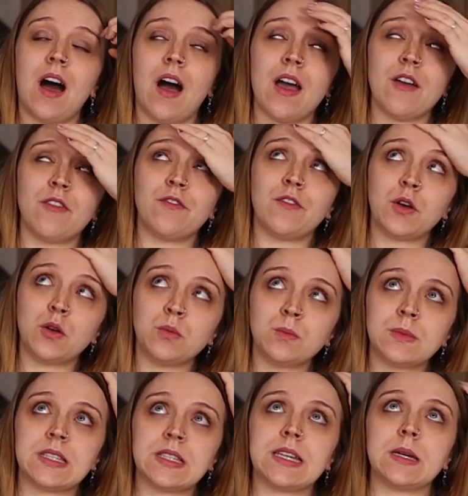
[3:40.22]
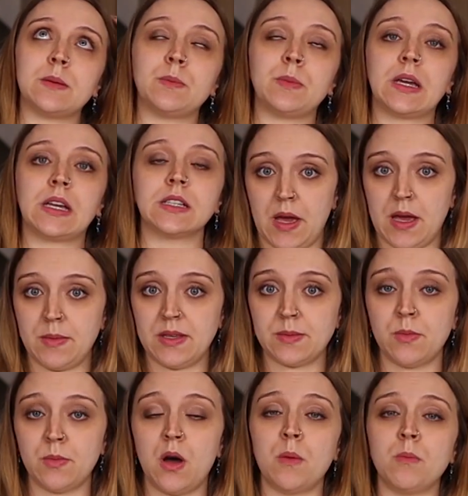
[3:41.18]
I filmed it because baby's
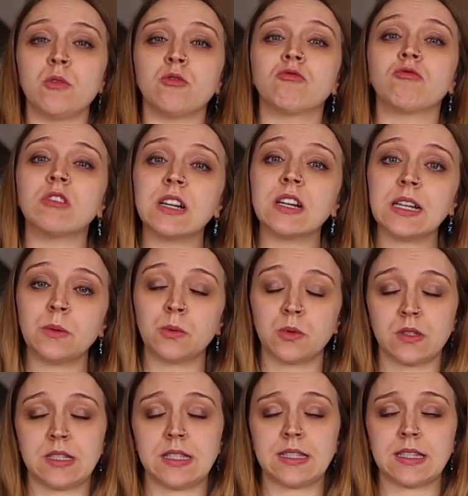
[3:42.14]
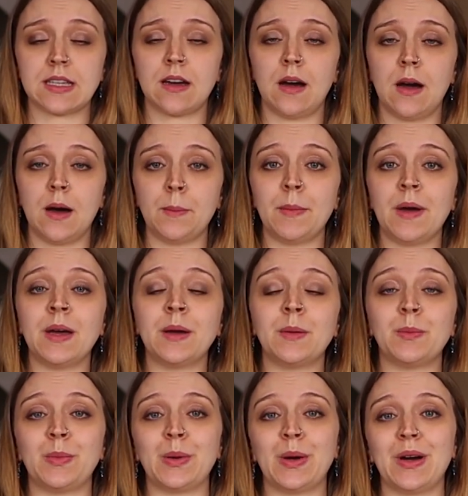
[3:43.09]
mum really wanted to come,
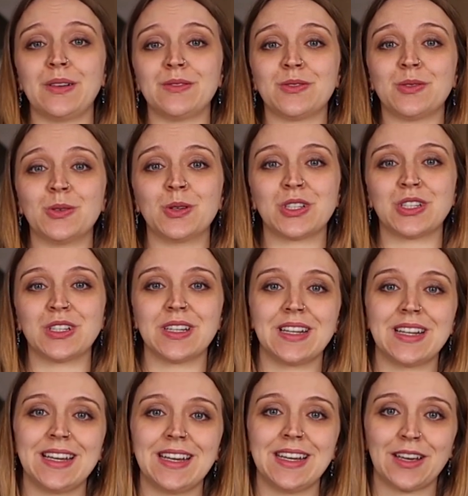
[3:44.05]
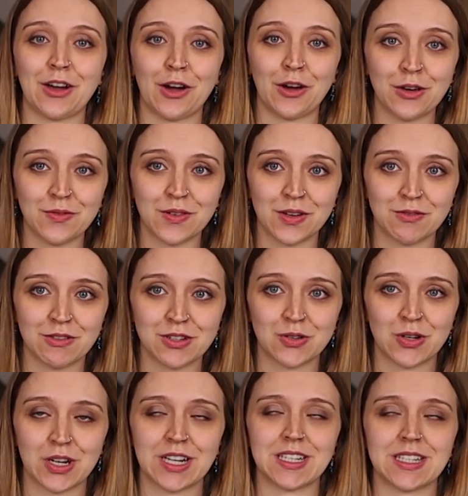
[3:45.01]
but unfortunately COVID
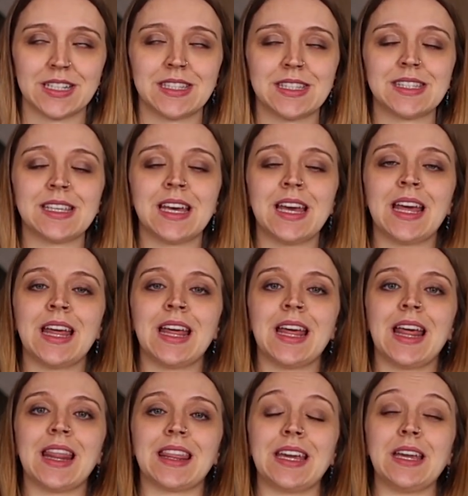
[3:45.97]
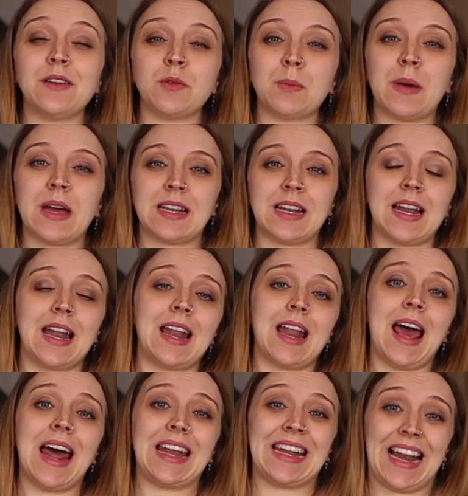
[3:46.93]
restrictions. They even made
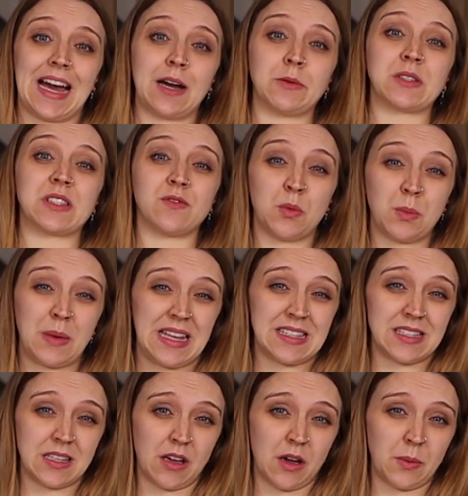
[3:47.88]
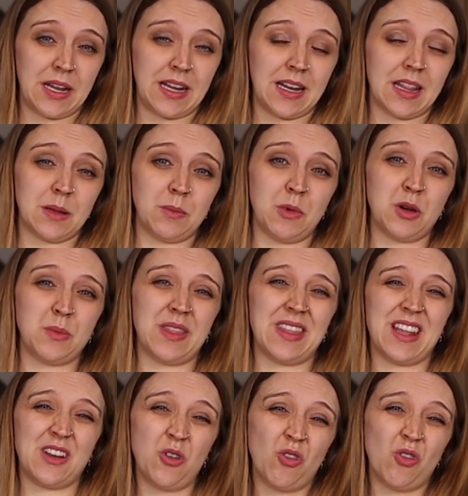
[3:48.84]
an allowance for me to go in. At the moment
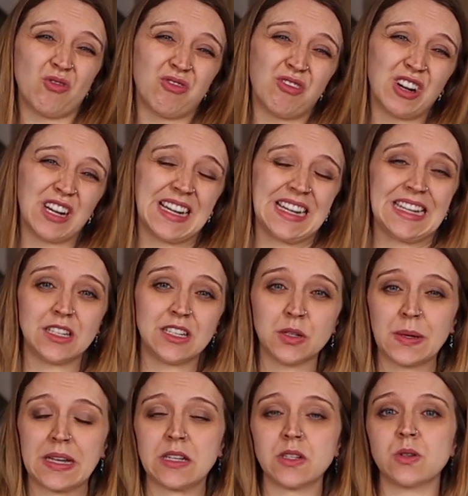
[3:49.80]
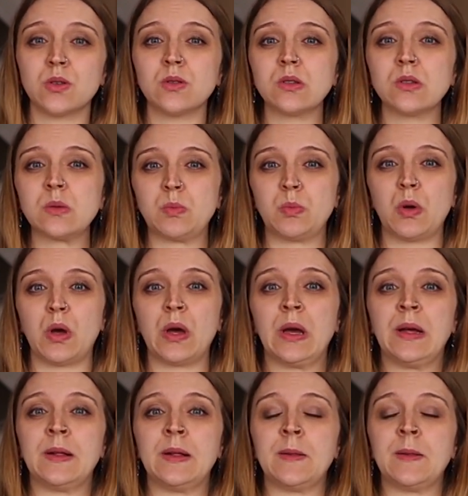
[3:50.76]
they're not really doing tours, but
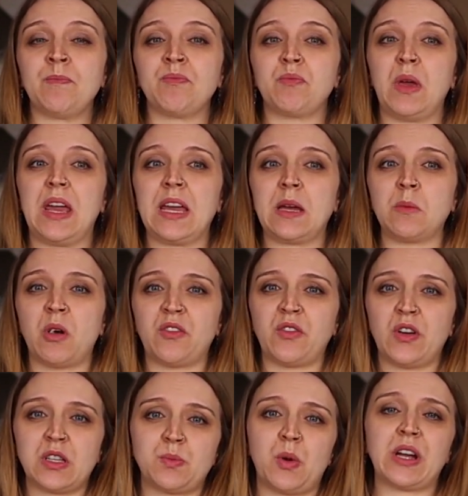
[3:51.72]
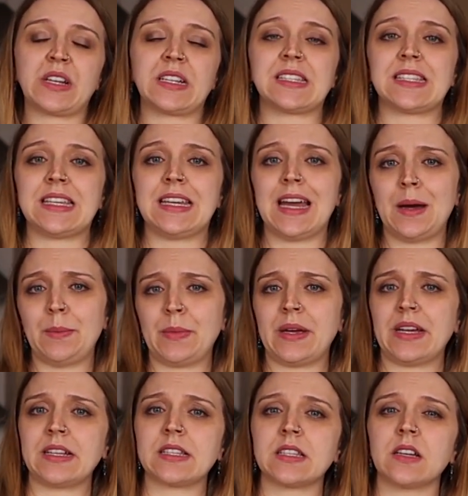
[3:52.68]
being my first pregnancy and
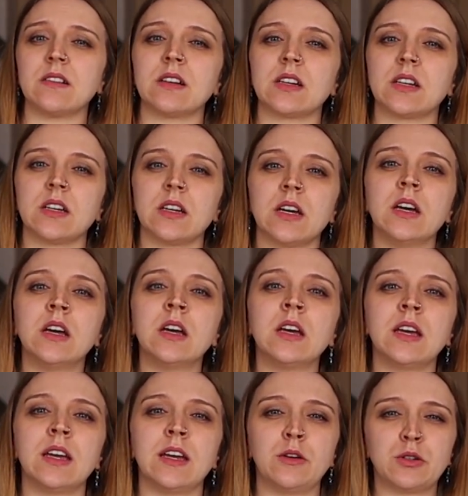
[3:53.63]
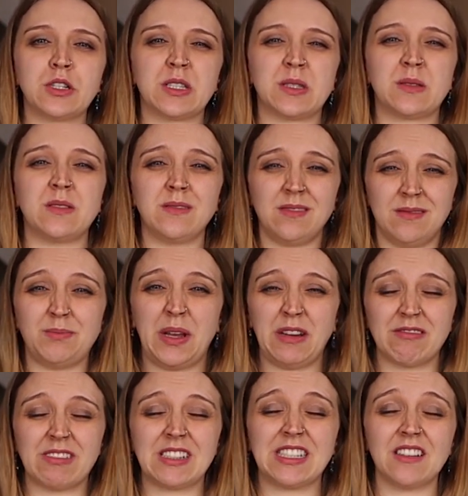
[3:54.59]
being a surrogate, it will just
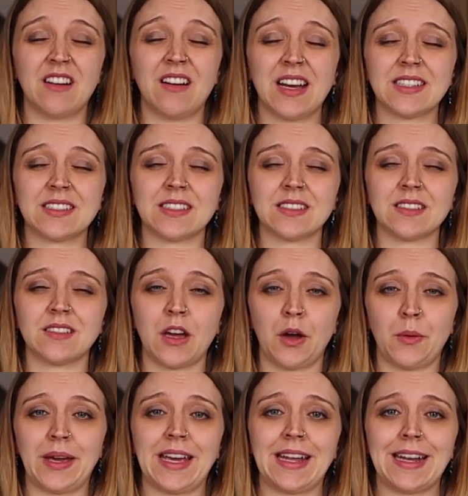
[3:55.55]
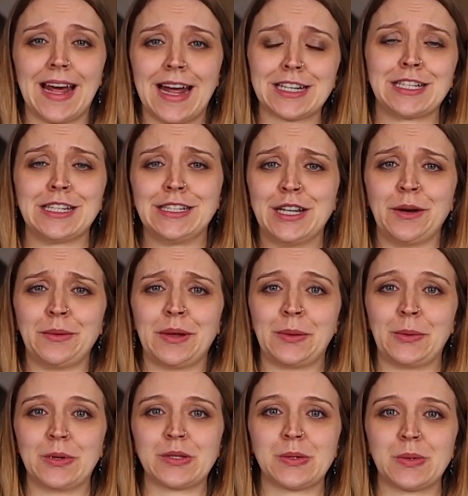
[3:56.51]
be really nice going in actually
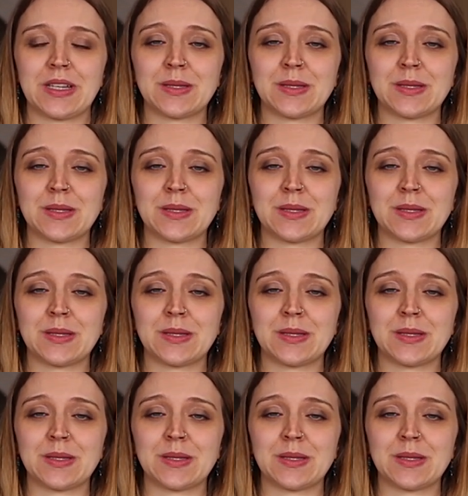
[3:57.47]
knowing what to